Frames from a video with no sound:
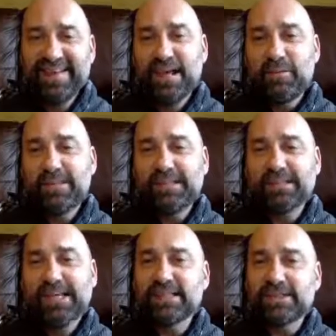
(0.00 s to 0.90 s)
yeah. That
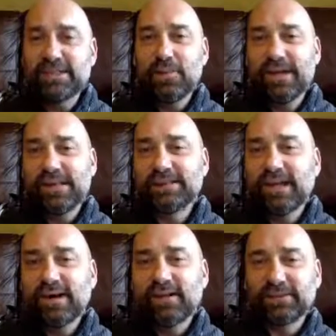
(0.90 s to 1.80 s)
says you're being
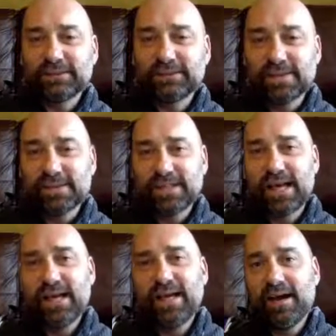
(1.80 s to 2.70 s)
childish when you
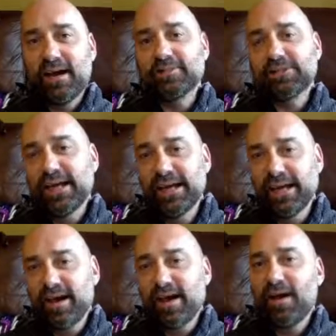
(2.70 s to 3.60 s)
say, I'm
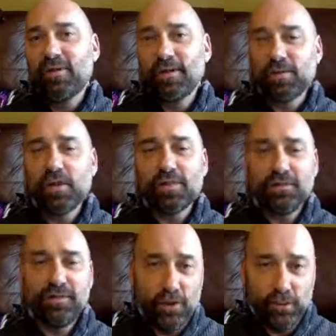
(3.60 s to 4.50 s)
staying at home, I've got the
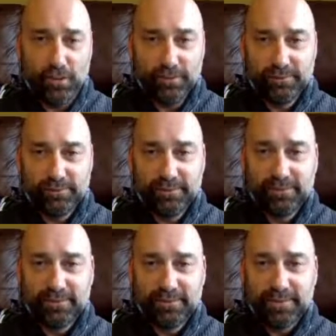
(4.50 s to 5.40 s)
flu.
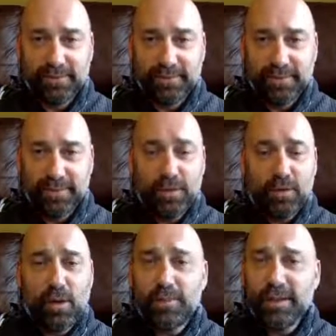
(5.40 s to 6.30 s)
Mm. You're
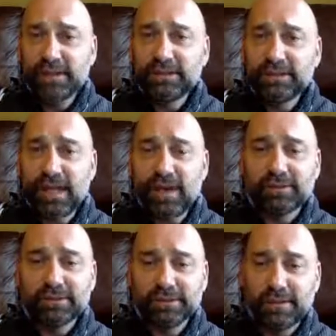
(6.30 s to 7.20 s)
not being
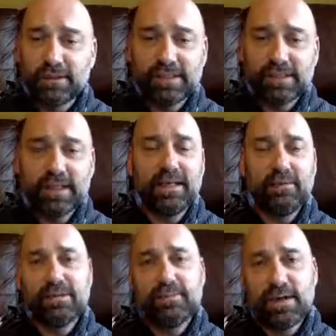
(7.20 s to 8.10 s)
childish when you're dealing
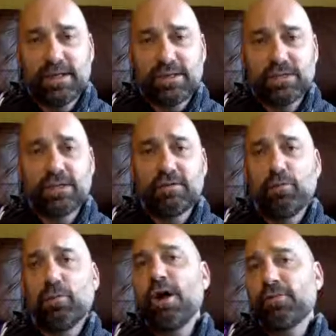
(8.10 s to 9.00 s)
with depression. You're
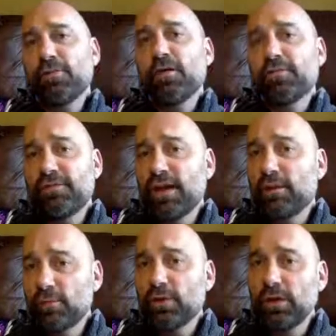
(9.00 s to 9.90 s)
a worthwhile,
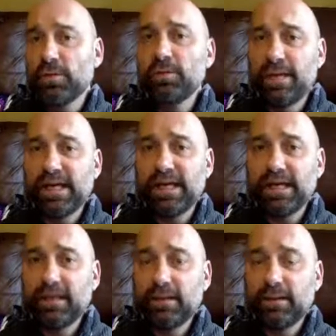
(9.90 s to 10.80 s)
fallible human
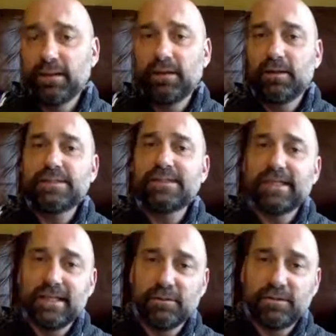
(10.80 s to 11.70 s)
being who is
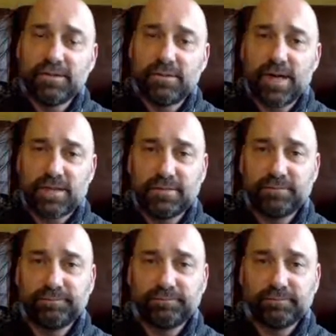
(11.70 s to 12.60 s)
dealing with
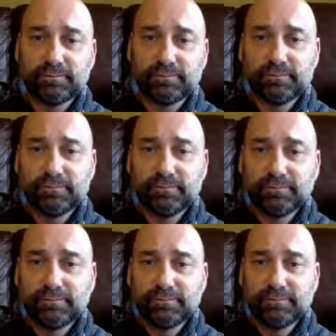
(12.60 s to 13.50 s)
depression.
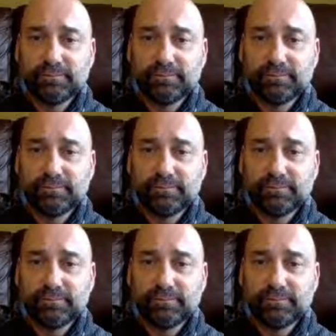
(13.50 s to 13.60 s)
Yeah.